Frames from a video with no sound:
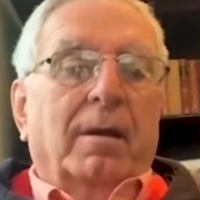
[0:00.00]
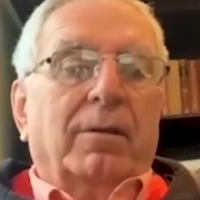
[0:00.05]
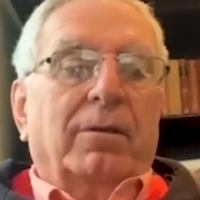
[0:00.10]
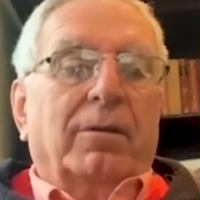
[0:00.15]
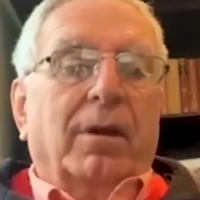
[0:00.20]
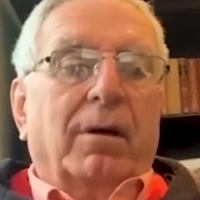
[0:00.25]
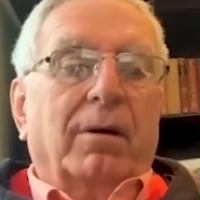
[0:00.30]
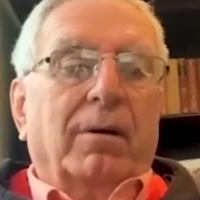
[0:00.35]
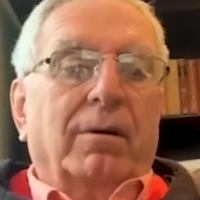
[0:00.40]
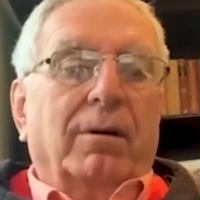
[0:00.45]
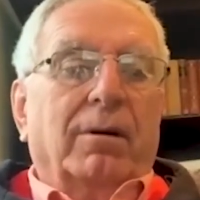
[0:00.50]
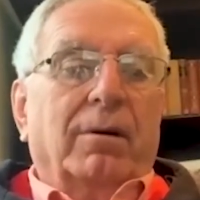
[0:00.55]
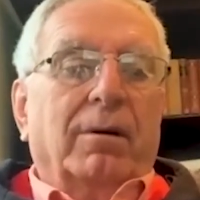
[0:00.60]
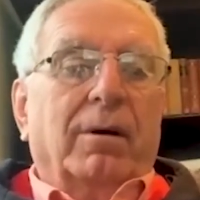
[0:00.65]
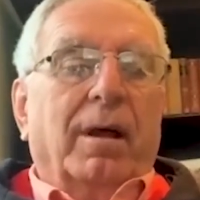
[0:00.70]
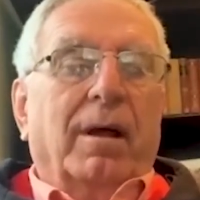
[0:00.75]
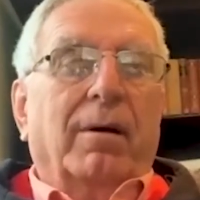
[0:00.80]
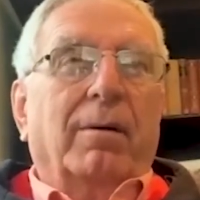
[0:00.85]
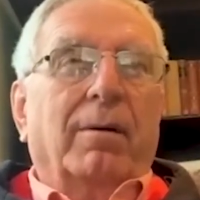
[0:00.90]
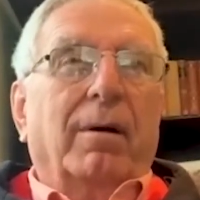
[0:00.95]
So,
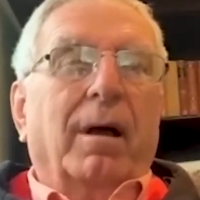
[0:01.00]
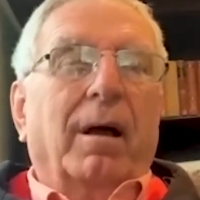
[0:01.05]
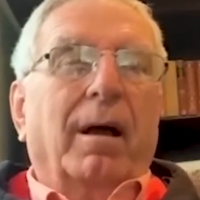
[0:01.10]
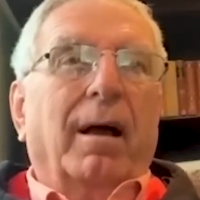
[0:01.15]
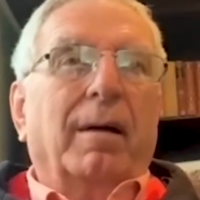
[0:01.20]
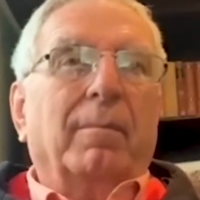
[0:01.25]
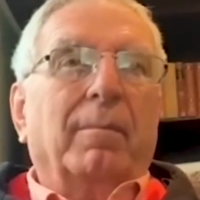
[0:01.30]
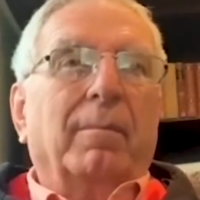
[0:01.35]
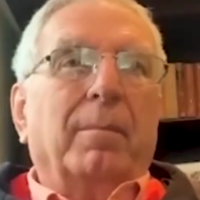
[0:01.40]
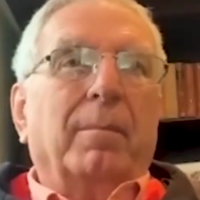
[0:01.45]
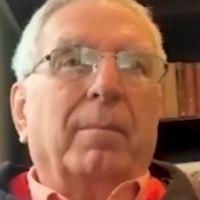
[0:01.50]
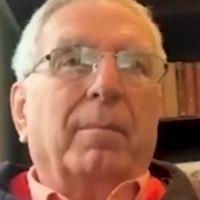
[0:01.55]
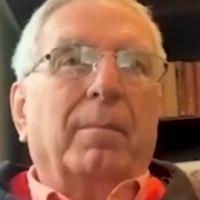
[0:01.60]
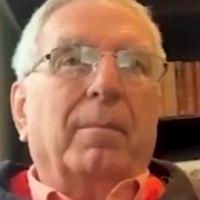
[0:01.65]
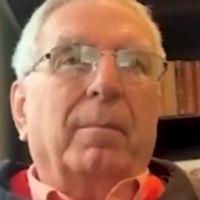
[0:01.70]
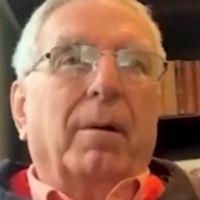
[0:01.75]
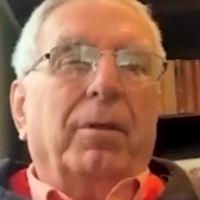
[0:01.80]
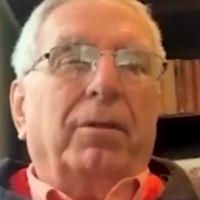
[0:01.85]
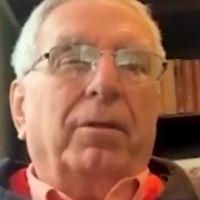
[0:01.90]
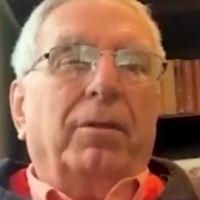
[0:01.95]
you know,
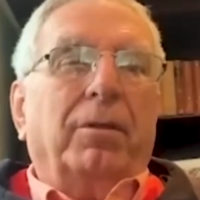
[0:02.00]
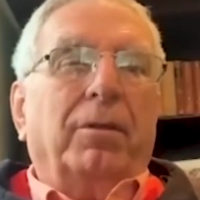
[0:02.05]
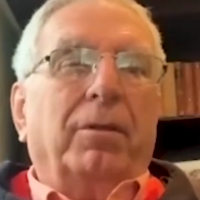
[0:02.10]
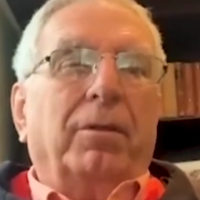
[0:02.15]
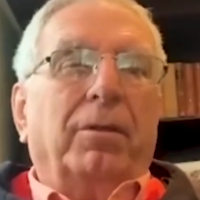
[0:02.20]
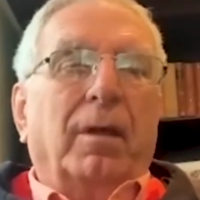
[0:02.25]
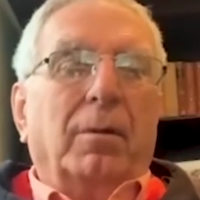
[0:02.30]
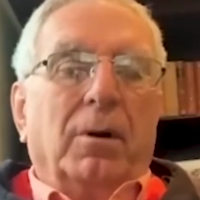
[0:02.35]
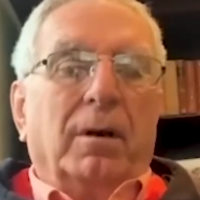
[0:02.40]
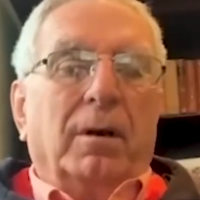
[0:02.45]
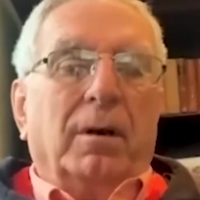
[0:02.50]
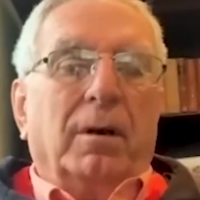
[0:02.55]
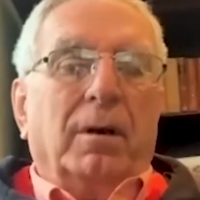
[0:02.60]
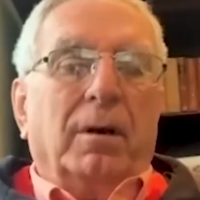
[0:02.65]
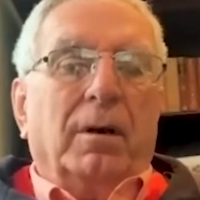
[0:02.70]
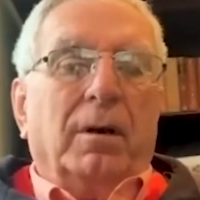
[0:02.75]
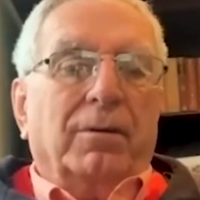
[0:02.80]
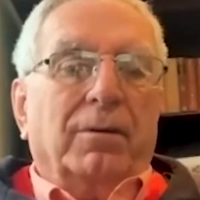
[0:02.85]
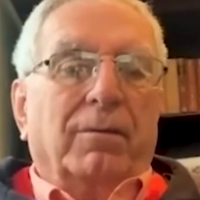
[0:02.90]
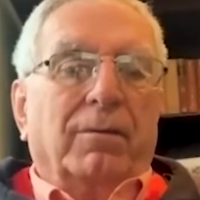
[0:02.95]
with the
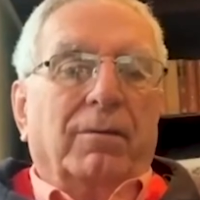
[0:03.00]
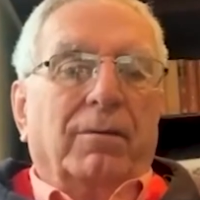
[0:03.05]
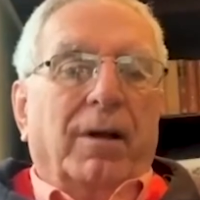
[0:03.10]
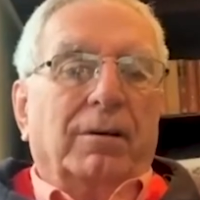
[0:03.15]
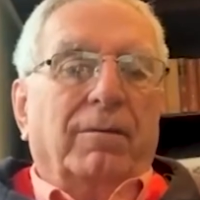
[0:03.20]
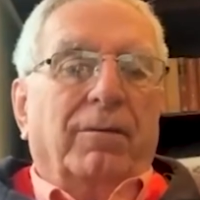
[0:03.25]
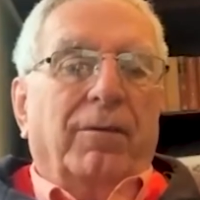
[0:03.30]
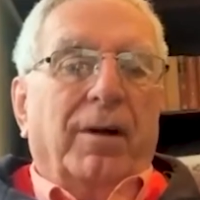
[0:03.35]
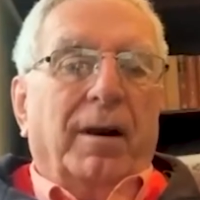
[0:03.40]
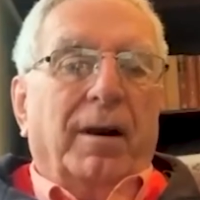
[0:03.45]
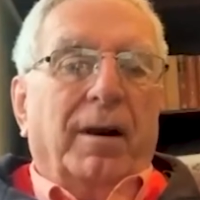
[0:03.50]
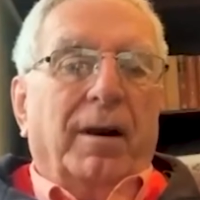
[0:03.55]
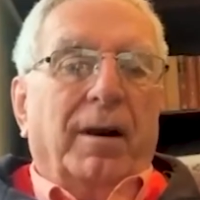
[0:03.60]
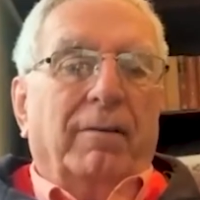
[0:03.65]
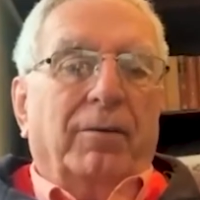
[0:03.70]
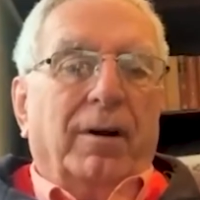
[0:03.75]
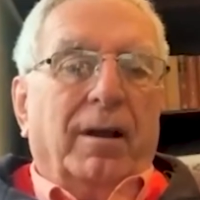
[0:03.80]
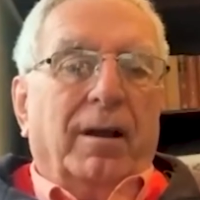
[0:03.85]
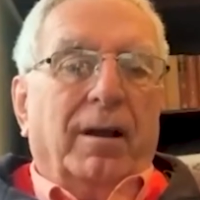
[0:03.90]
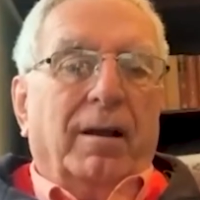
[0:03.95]
Community Conservation
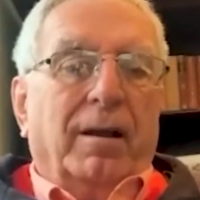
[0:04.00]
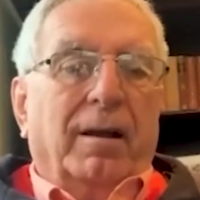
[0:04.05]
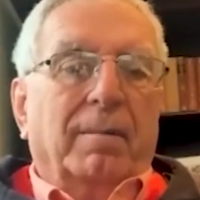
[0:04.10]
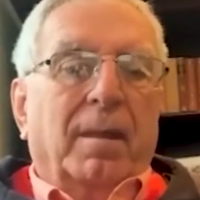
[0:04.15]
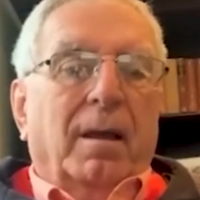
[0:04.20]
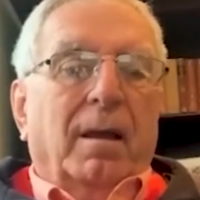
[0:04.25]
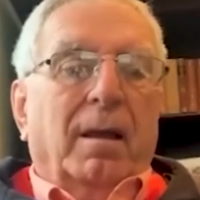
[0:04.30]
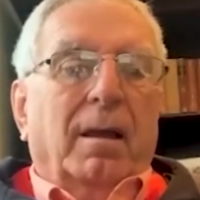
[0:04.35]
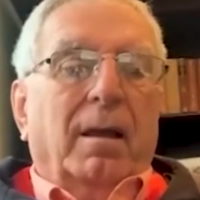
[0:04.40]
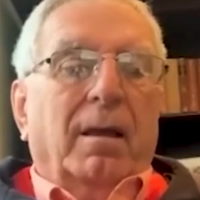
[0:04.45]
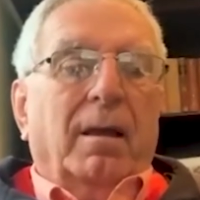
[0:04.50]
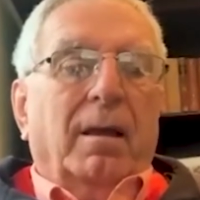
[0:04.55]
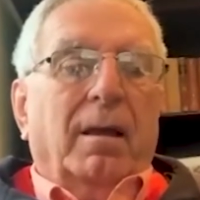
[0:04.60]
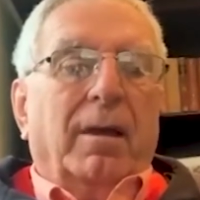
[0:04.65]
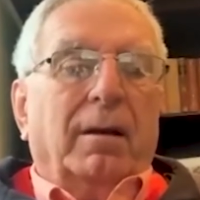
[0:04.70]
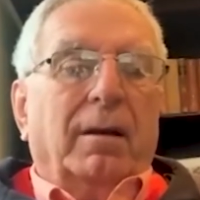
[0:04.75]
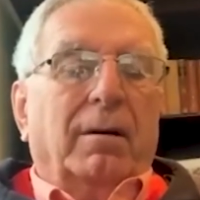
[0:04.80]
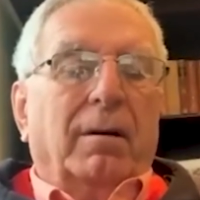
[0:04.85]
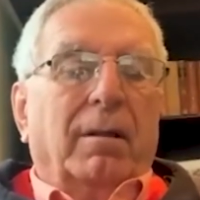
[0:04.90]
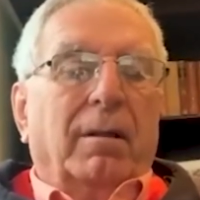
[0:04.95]
Fund Africa,
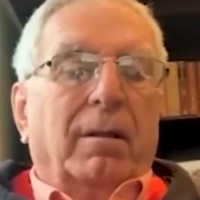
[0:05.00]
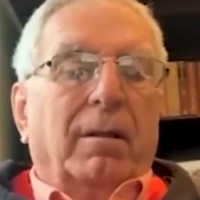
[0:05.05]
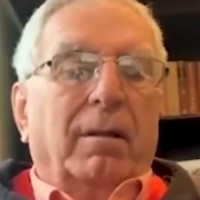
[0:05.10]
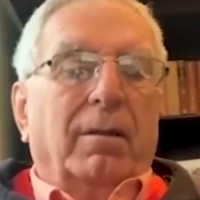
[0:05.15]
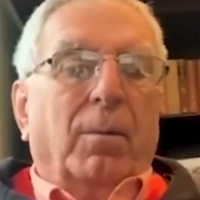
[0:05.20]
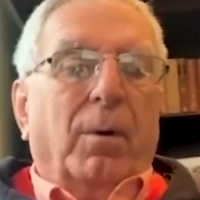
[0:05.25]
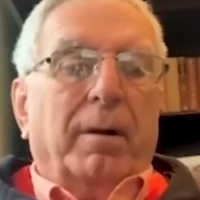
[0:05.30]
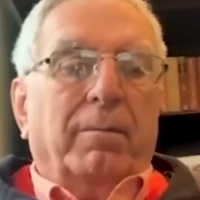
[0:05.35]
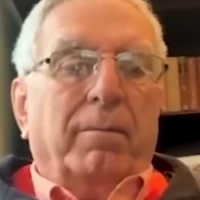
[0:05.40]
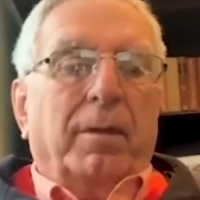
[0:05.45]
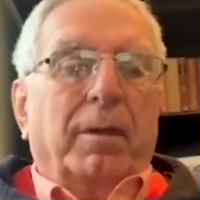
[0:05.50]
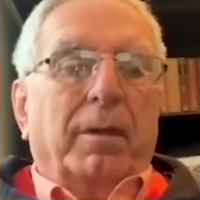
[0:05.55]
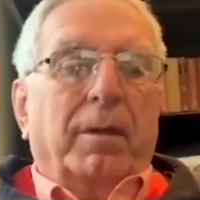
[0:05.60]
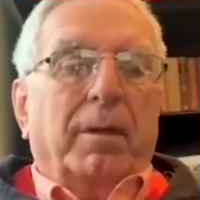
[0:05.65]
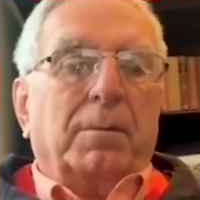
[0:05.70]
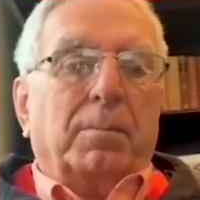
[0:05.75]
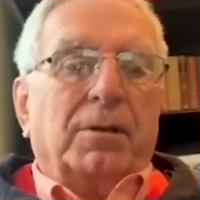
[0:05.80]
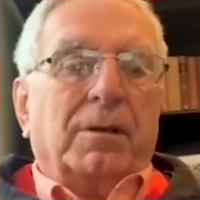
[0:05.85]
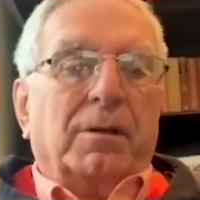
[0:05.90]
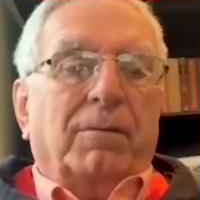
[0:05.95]
is that one
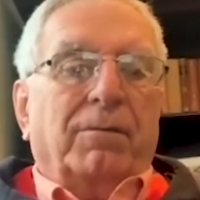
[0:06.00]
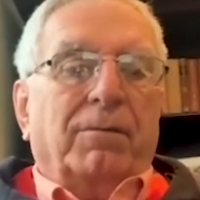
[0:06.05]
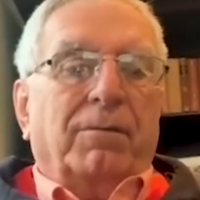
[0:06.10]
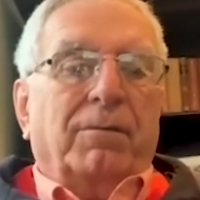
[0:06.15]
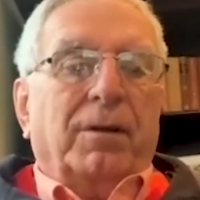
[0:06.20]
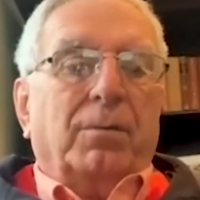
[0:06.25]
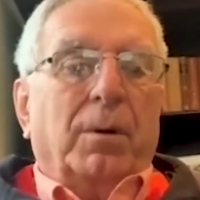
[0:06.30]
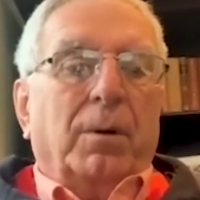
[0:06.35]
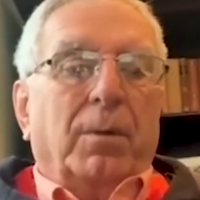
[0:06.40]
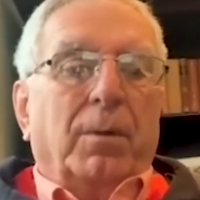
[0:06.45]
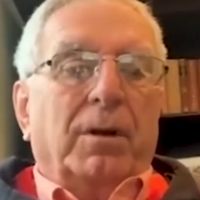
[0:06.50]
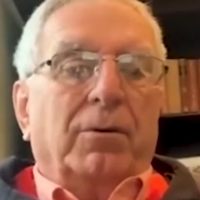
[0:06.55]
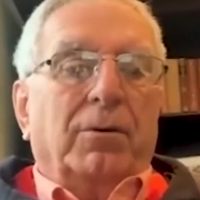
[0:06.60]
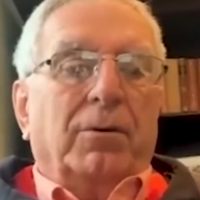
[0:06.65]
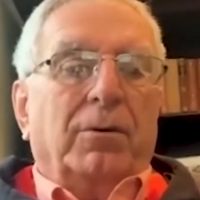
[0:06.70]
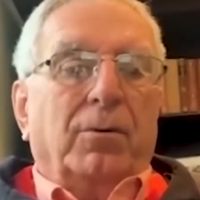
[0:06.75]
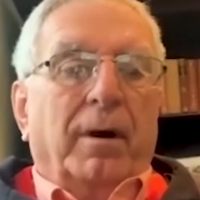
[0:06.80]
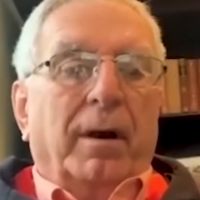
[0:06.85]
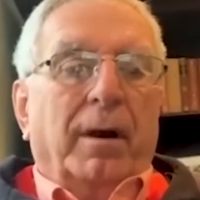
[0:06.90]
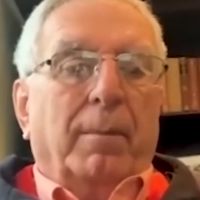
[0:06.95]
of the specifics
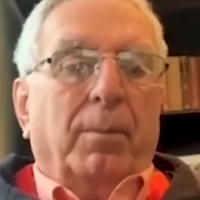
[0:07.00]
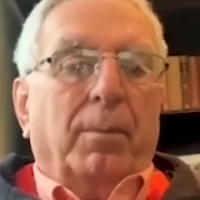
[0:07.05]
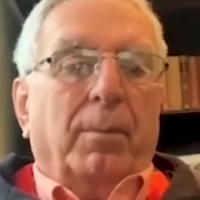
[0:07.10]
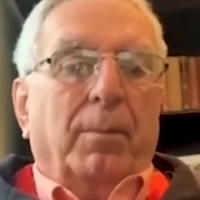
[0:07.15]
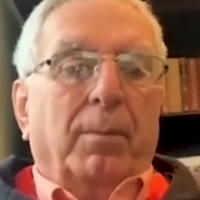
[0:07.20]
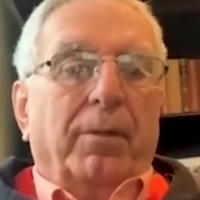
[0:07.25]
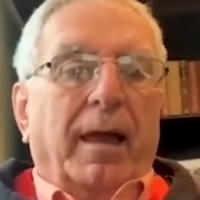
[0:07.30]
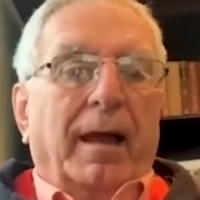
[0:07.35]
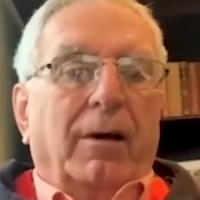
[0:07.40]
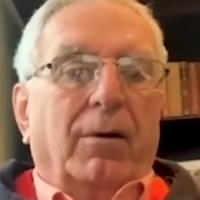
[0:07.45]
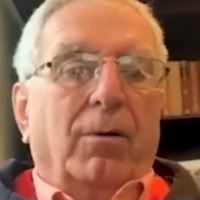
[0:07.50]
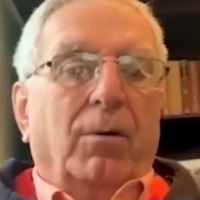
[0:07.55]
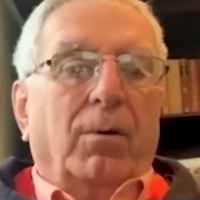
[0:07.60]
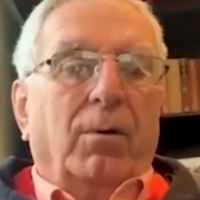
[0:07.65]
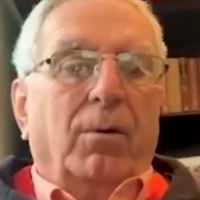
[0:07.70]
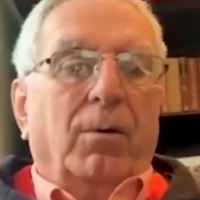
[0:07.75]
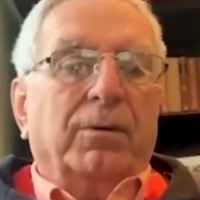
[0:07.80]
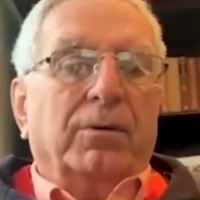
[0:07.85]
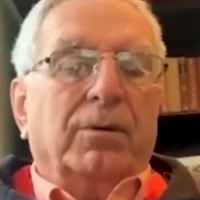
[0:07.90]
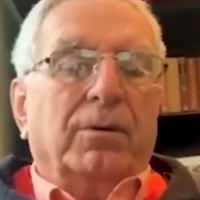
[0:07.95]
when we joined up with
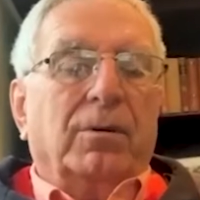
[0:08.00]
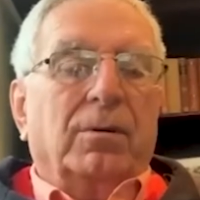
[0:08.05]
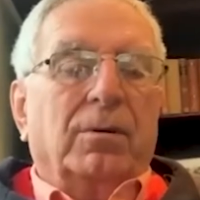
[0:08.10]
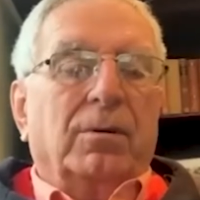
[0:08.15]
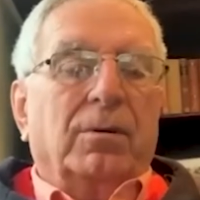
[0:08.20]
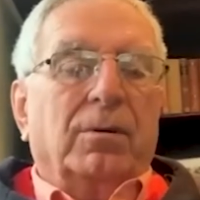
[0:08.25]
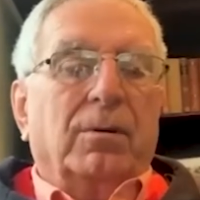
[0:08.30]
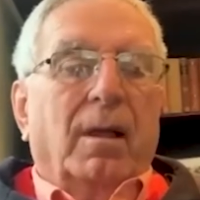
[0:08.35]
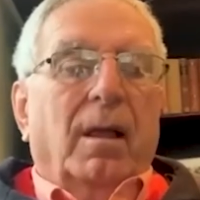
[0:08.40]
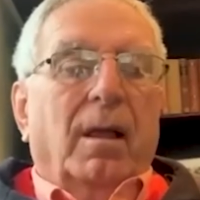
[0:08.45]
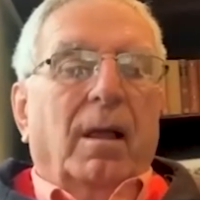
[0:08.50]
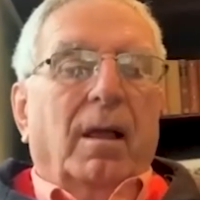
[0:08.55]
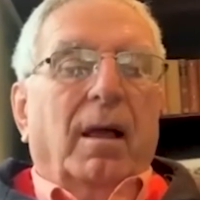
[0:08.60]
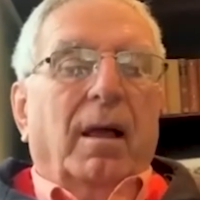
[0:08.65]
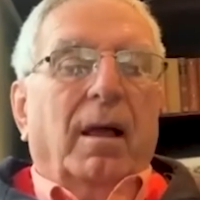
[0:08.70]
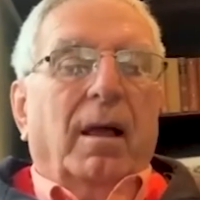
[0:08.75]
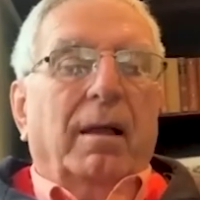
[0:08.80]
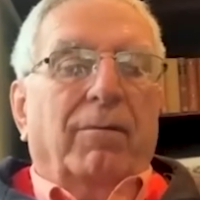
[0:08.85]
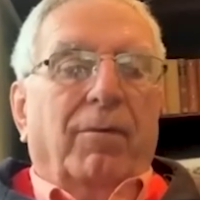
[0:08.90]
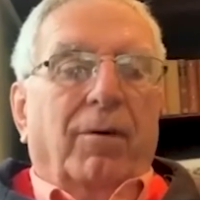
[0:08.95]
ACOR was
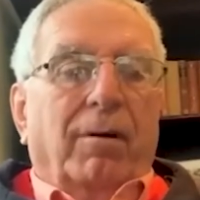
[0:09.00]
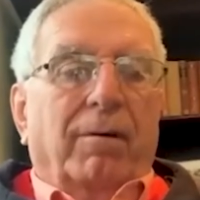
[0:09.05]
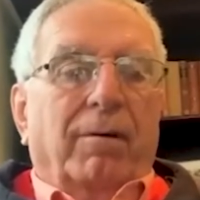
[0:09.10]
to